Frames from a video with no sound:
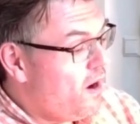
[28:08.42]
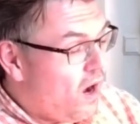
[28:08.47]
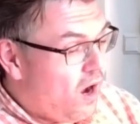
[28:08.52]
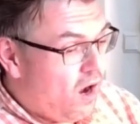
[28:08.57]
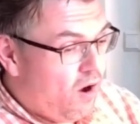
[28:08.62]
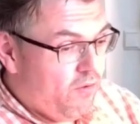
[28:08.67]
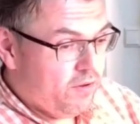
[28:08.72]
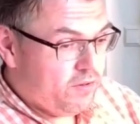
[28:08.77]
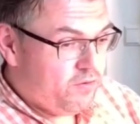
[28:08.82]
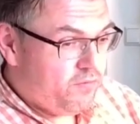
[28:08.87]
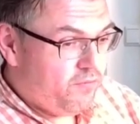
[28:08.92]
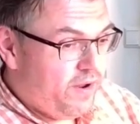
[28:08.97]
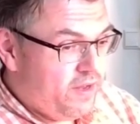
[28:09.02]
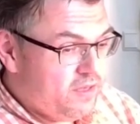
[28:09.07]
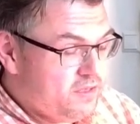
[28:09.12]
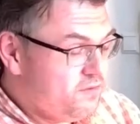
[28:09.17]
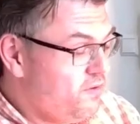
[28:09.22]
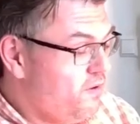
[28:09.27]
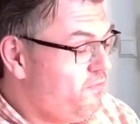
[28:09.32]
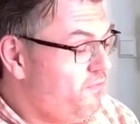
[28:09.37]
our
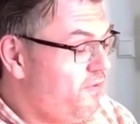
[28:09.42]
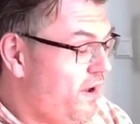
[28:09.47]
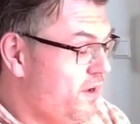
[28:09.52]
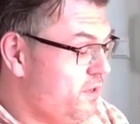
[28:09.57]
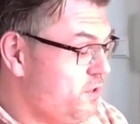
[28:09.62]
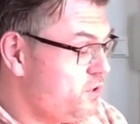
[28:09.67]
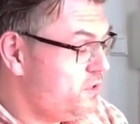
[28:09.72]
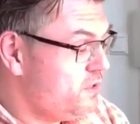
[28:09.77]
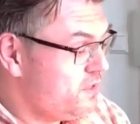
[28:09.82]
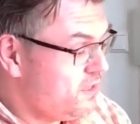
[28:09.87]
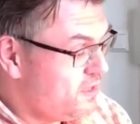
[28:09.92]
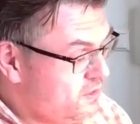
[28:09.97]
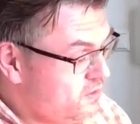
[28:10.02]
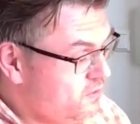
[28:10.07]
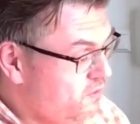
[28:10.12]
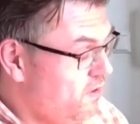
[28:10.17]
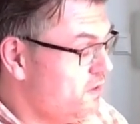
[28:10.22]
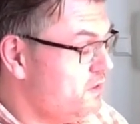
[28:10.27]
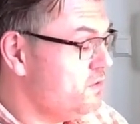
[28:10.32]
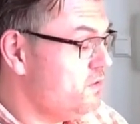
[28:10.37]
transfer functions and so
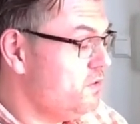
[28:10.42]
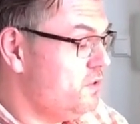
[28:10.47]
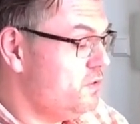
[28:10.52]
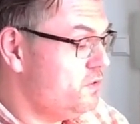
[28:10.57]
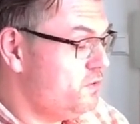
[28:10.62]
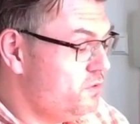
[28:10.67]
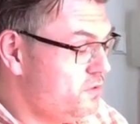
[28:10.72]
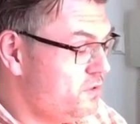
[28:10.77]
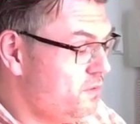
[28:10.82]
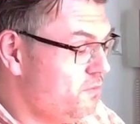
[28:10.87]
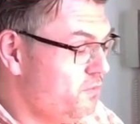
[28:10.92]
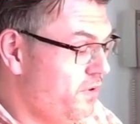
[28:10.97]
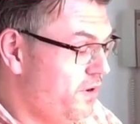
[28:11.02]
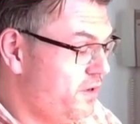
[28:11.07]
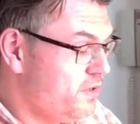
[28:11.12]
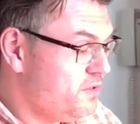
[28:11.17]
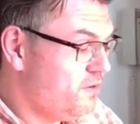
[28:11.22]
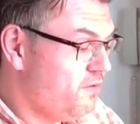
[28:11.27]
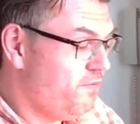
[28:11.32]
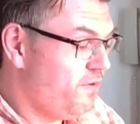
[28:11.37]
on. So the system
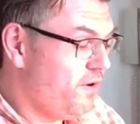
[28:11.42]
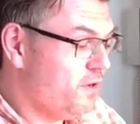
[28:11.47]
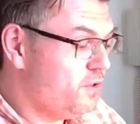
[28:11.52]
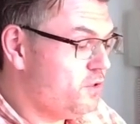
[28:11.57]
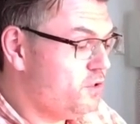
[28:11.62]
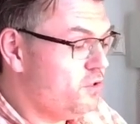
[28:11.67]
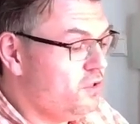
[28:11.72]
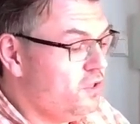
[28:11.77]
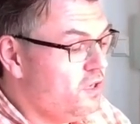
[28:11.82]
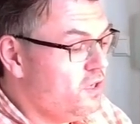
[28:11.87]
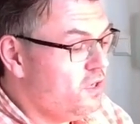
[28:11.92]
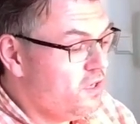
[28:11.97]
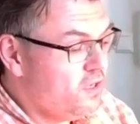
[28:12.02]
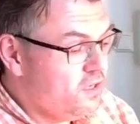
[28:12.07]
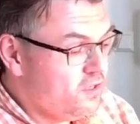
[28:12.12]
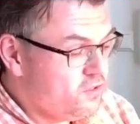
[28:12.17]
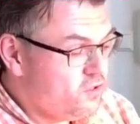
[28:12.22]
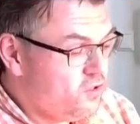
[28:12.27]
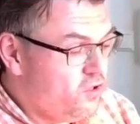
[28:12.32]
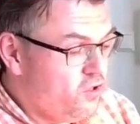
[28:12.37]
transfer function
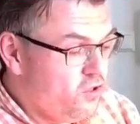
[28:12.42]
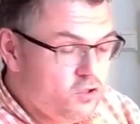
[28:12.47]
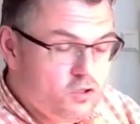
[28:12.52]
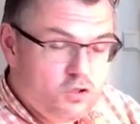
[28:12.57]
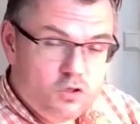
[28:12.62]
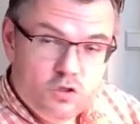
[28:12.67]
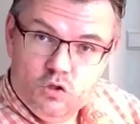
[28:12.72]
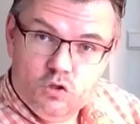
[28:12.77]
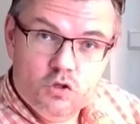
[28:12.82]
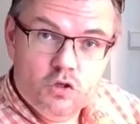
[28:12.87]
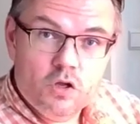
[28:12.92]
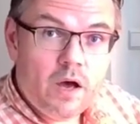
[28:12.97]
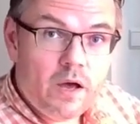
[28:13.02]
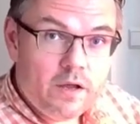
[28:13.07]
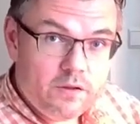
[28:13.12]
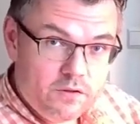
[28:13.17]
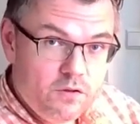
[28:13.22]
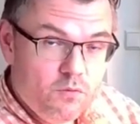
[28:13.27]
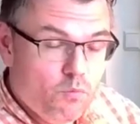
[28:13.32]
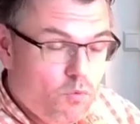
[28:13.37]
is this is an
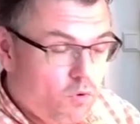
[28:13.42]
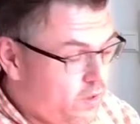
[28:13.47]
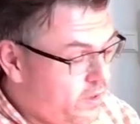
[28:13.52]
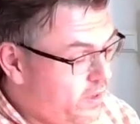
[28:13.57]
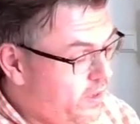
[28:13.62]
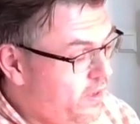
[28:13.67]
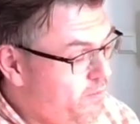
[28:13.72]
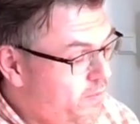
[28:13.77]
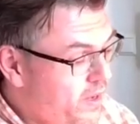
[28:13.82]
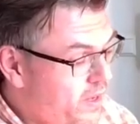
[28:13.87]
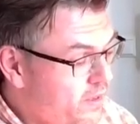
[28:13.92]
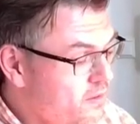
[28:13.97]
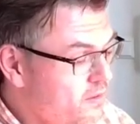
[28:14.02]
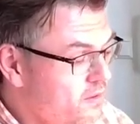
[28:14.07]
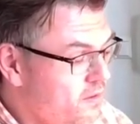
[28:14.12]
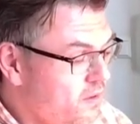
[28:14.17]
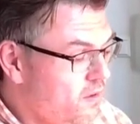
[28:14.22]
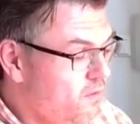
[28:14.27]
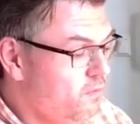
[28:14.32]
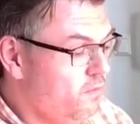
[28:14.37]
IT1 element,
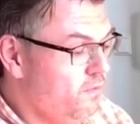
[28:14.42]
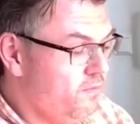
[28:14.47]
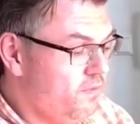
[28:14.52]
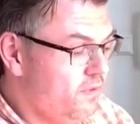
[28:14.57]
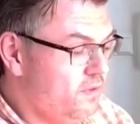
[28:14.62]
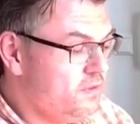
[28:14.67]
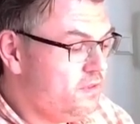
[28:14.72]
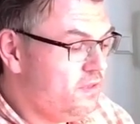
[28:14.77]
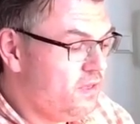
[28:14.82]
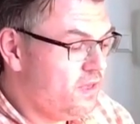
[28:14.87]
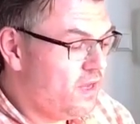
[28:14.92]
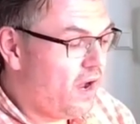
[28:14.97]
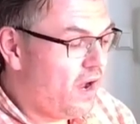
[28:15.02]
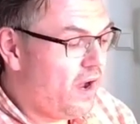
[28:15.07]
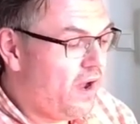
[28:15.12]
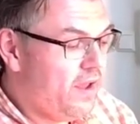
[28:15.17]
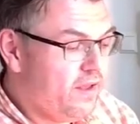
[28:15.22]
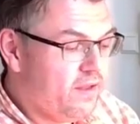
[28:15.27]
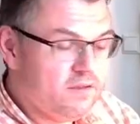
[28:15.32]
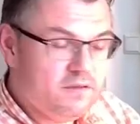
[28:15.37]
yeah, with this TI
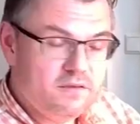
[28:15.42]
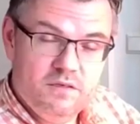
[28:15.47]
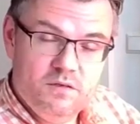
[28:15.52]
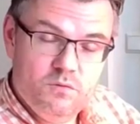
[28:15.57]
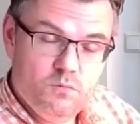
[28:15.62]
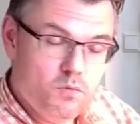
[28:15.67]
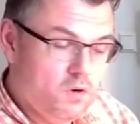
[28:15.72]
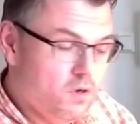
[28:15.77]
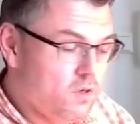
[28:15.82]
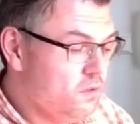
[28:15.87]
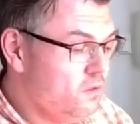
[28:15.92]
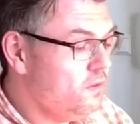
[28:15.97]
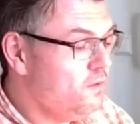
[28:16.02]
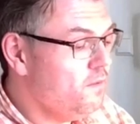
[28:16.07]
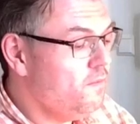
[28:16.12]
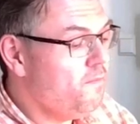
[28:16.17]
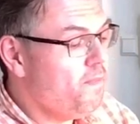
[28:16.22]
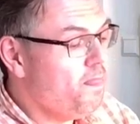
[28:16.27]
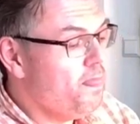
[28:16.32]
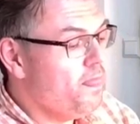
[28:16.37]
and T1,
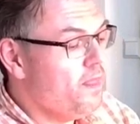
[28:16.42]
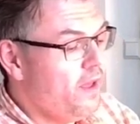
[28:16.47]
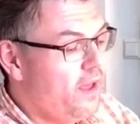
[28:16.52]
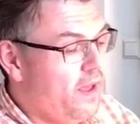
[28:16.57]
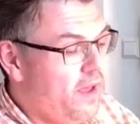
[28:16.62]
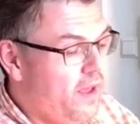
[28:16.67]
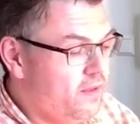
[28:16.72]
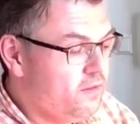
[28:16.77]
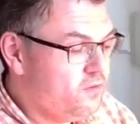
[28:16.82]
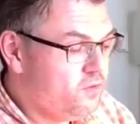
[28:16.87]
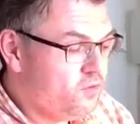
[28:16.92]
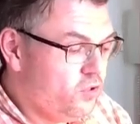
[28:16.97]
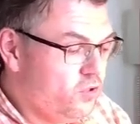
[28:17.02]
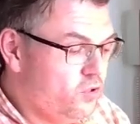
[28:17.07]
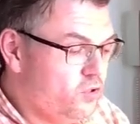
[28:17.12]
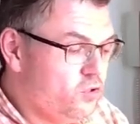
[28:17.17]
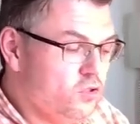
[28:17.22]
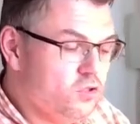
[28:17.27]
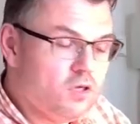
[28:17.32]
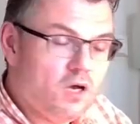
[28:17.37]
and
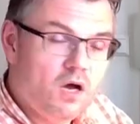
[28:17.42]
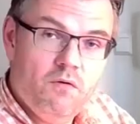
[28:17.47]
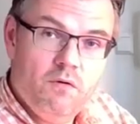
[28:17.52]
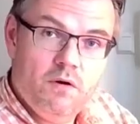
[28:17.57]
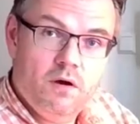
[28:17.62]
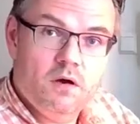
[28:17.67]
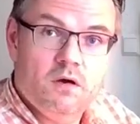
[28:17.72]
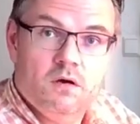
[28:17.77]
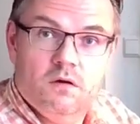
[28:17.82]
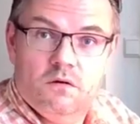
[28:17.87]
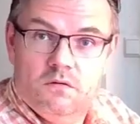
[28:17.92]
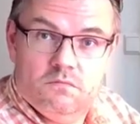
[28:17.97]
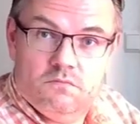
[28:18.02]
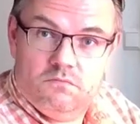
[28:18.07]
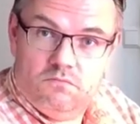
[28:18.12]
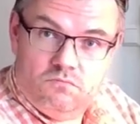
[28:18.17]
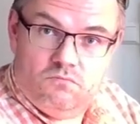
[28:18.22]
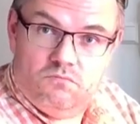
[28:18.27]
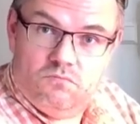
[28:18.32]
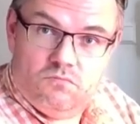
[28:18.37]
this is our
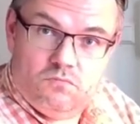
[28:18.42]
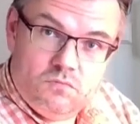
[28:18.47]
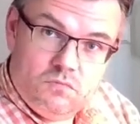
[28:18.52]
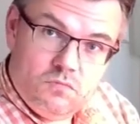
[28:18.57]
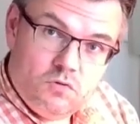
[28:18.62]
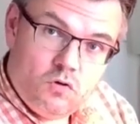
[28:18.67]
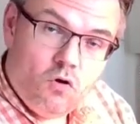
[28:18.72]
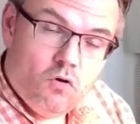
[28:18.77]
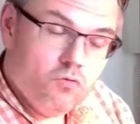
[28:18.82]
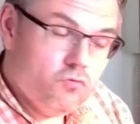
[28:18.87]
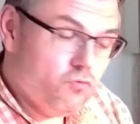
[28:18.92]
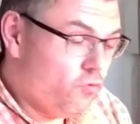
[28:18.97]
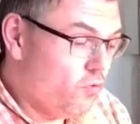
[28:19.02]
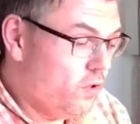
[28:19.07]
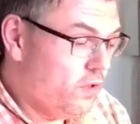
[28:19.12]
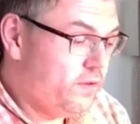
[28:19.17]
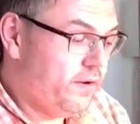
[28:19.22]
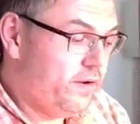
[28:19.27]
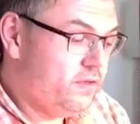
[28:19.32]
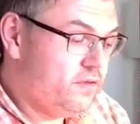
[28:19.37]

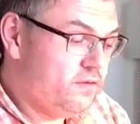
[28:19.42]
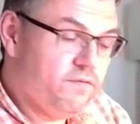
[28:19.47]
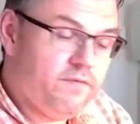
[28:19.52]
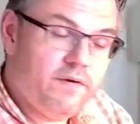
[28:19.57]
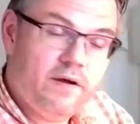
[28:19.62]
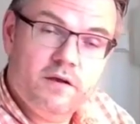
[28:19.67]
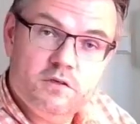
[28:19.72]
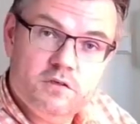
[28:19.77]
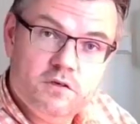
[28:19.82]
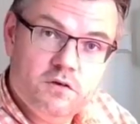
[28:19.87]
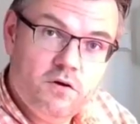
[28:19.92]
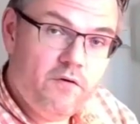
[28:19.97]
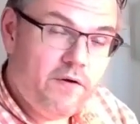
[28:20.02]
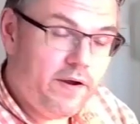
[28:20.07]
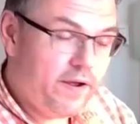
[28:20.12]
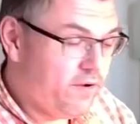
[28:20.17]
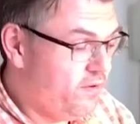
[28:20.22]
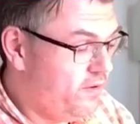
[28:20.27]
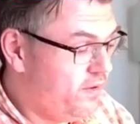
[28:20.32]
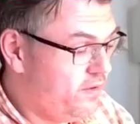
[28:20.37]
controller transfer function, or
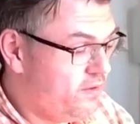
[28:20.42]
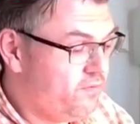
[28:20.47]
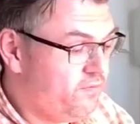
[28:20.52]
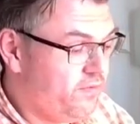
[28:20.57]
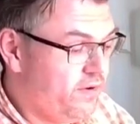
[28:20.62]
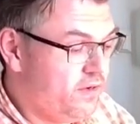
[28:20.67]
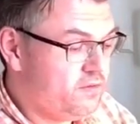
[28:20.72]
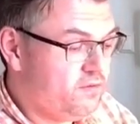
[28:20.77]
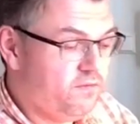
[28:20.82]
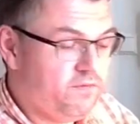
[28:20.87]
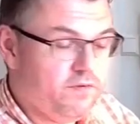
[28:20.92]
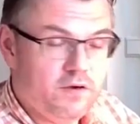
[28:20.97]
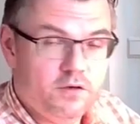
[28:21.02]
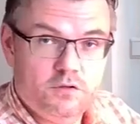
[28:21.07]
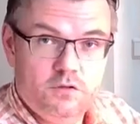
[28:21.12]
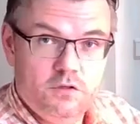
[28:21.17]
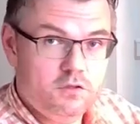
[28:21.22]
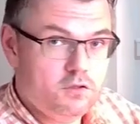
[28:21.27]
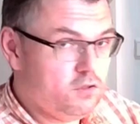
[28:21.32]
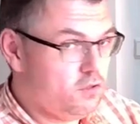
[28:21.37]
regulator transfer
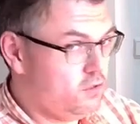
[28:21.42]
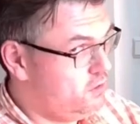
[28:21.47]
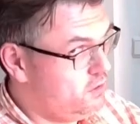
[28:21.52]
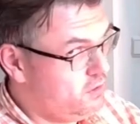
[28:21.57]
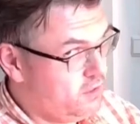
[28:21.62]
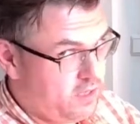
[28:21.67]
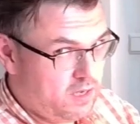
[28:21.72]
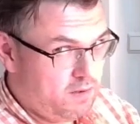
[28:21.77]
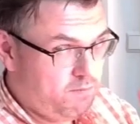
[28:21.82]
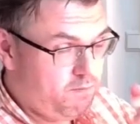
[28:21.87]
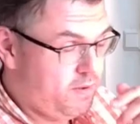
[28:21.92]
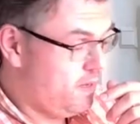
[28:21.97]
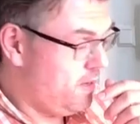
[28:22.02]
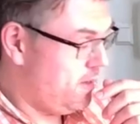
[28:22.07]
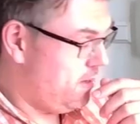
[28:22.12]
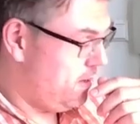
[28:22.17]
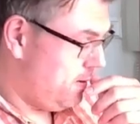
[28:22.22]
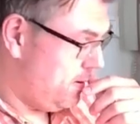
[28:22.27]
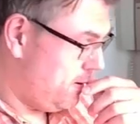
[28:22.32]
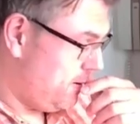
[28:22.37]
function, it's just a
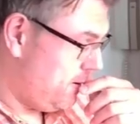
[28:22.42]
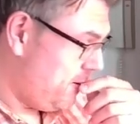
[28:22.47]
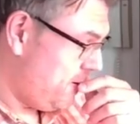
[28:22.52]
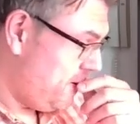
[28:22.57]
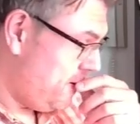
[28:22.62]
KP. Yeah,